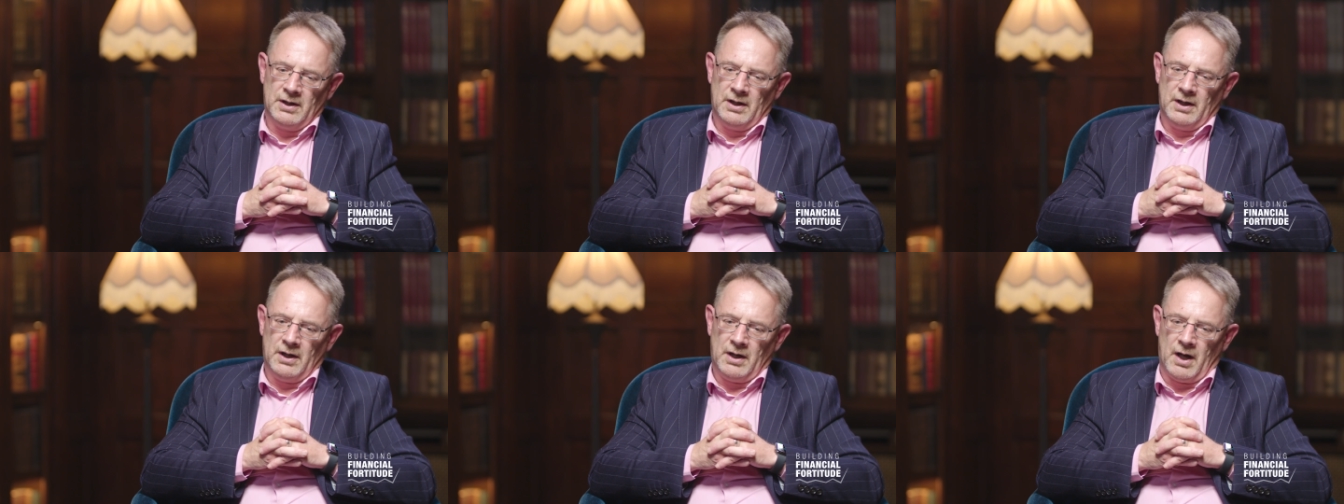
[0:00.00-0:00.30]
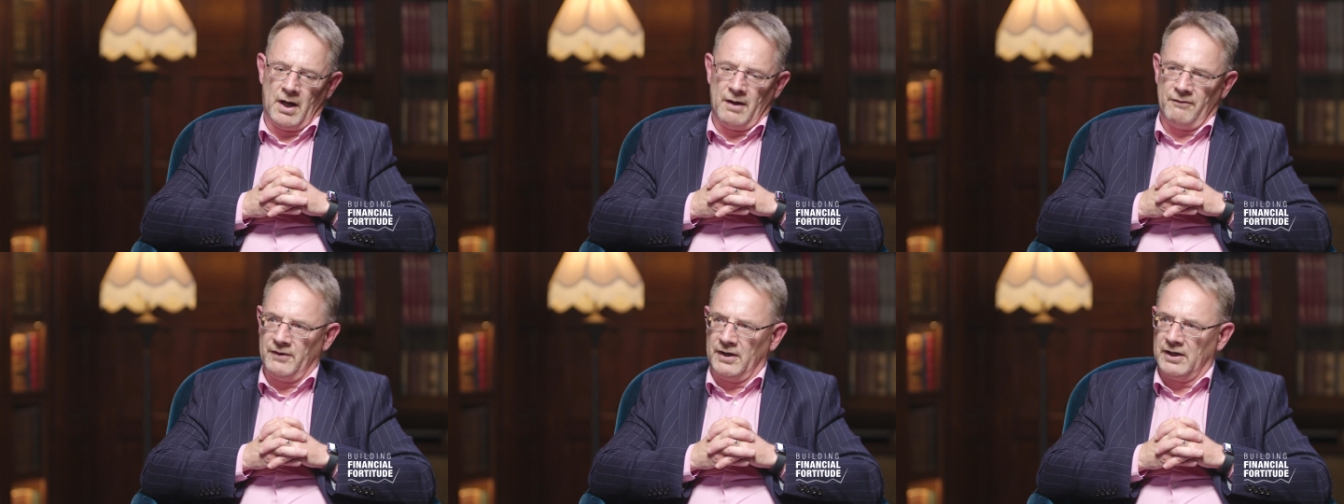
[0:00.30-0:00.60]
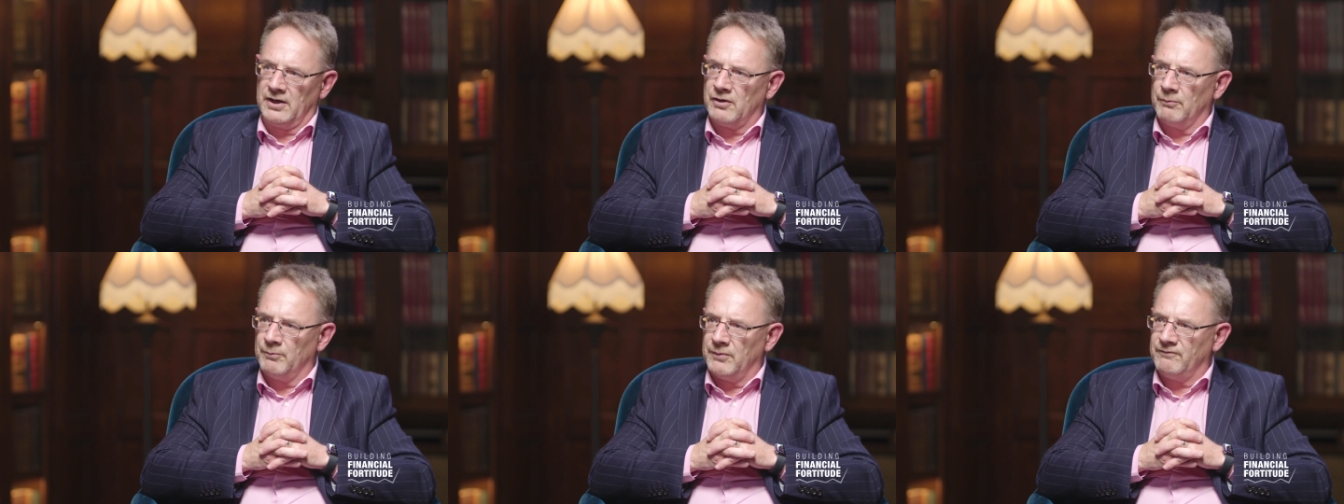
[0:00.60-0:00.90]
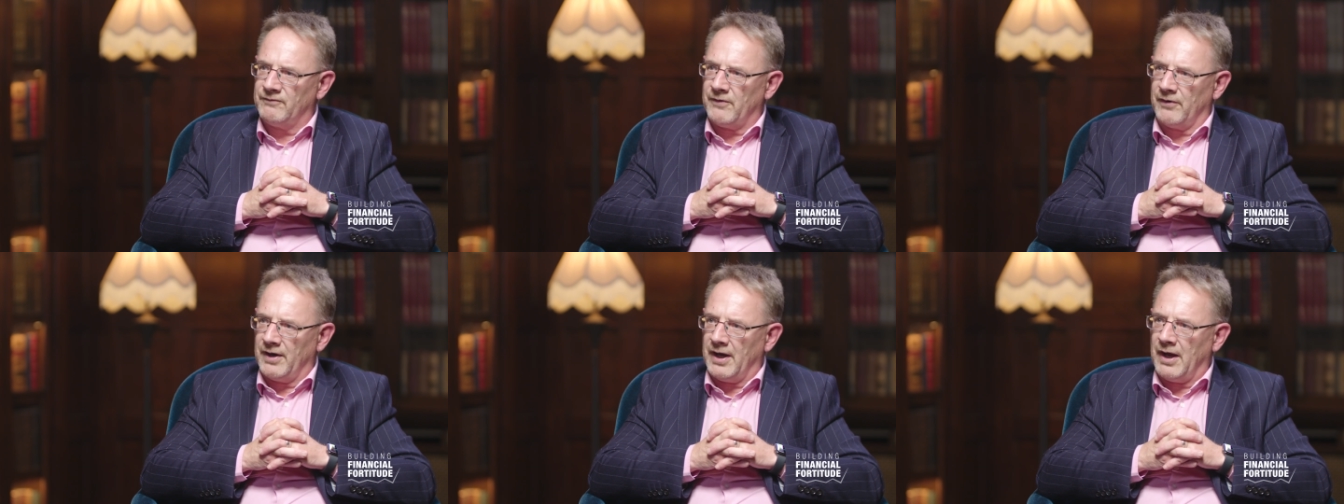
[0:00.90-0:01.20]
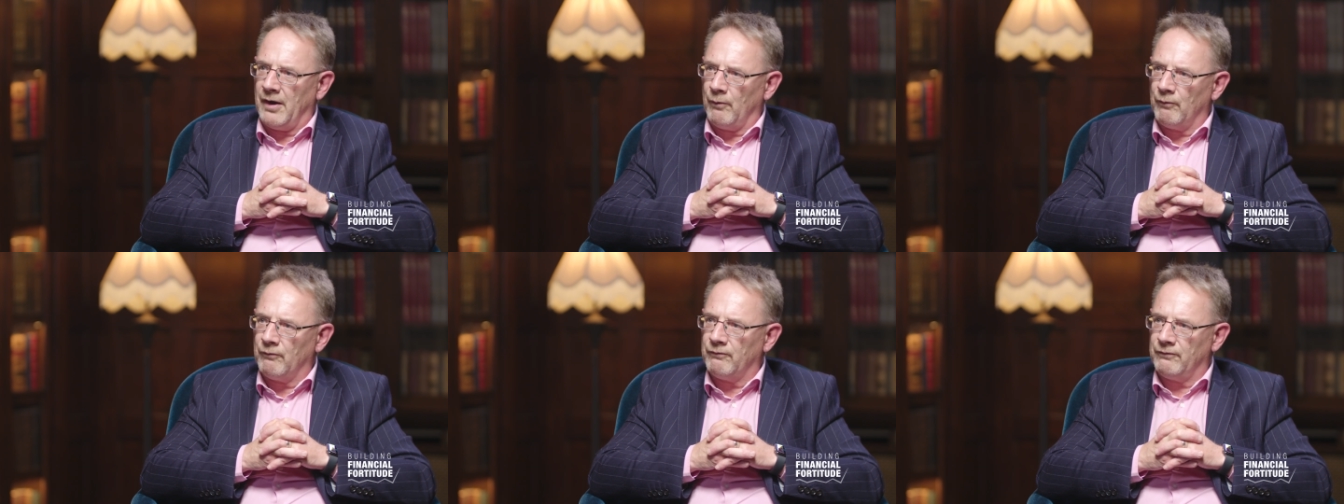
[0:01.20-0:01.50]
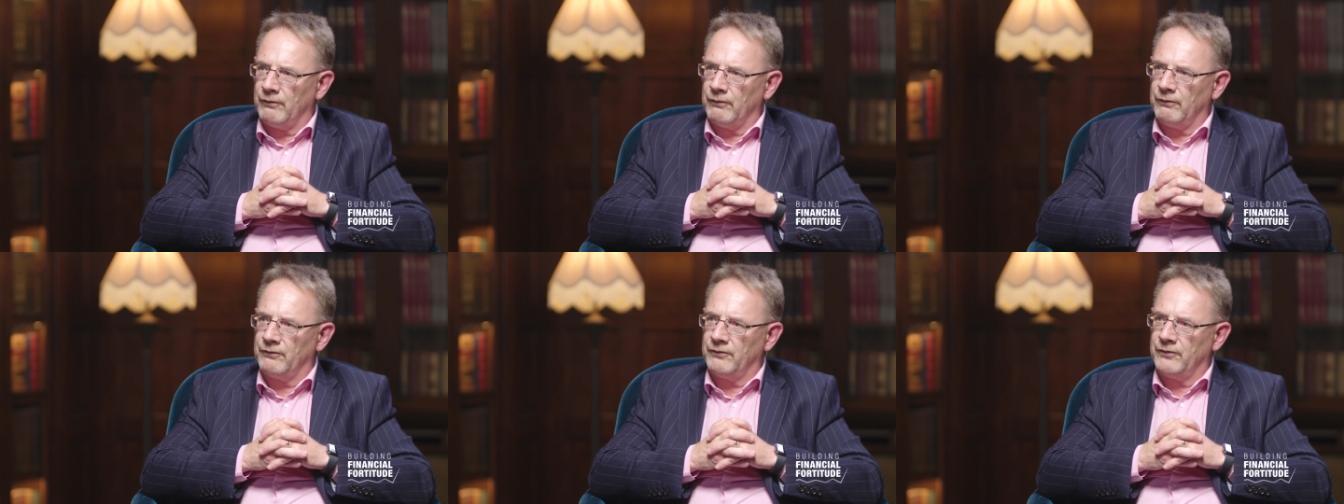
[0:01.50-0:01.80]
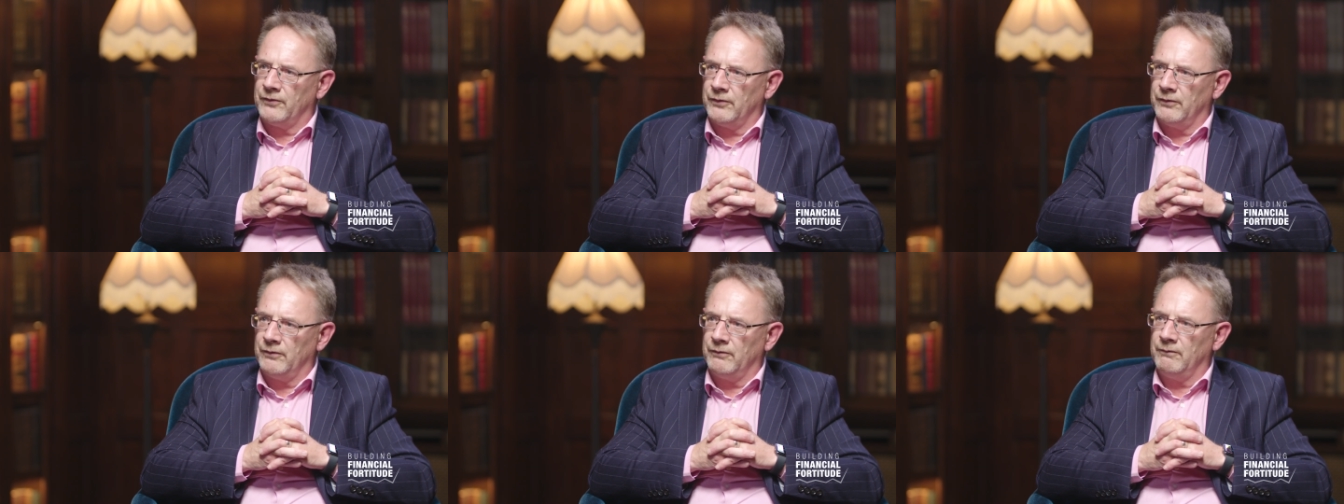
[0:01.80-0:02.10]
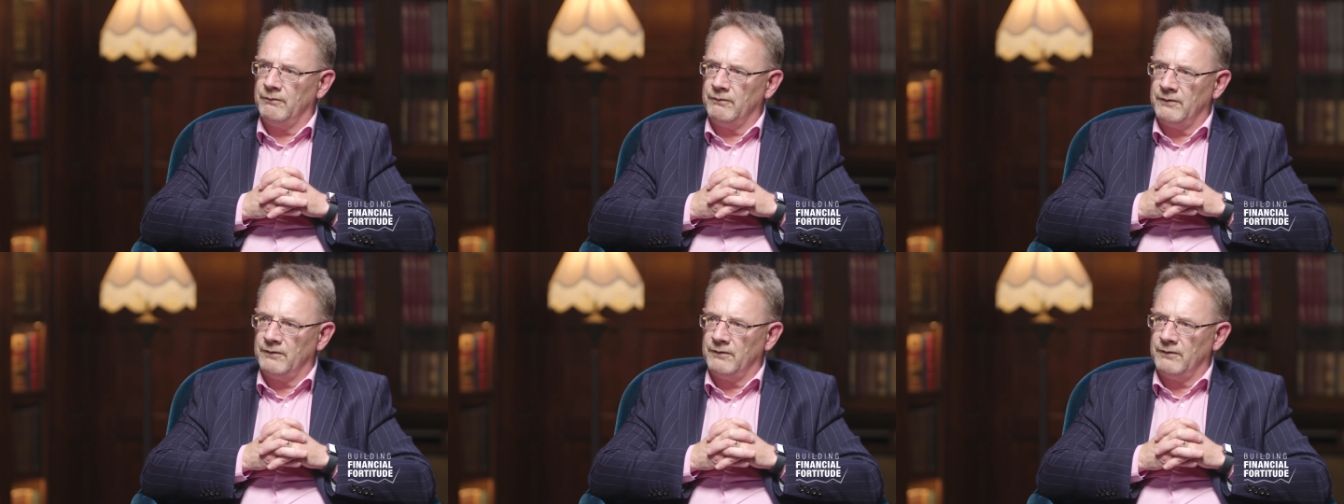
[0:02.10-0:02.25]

I think can be very helpful to